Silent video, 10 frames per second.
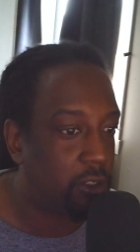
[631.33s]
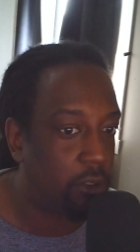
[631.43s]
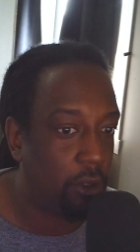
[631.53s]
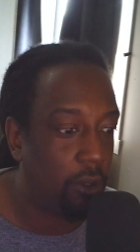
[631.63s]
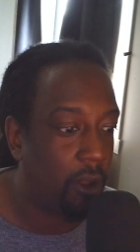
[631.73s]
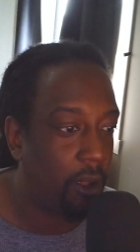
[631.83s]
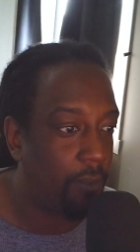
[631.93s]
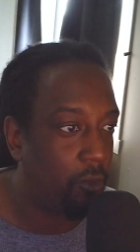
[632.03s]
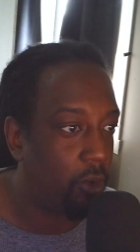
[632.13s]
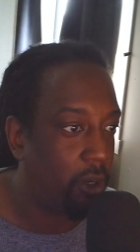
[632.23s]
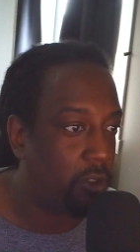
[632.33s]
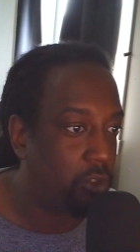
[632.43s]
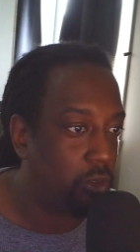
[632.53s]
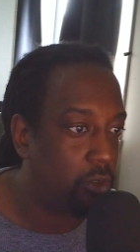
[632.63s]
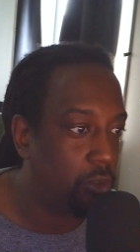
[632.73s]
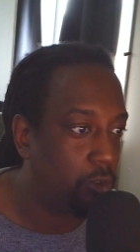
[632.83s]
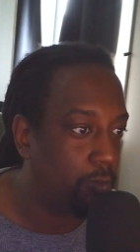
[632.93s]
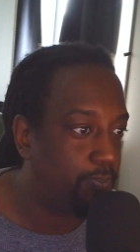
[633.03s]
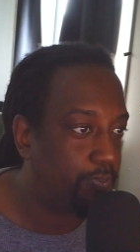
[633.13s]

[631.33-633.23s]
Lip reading: So I'm going to.